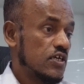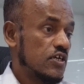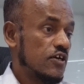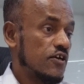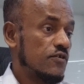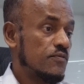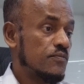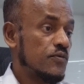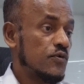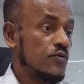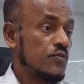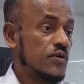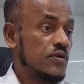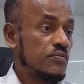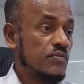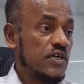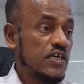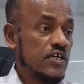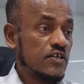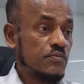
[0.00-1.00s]
Improvement
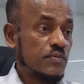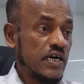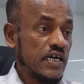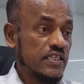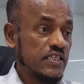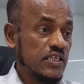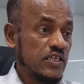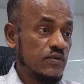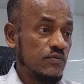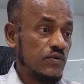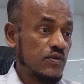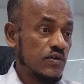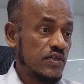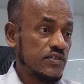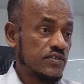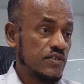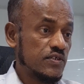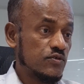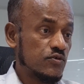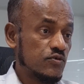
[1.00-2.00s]
made by the
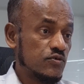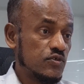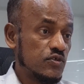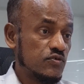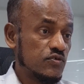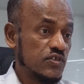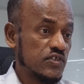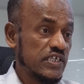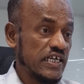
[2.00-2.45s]
reviewers introduced a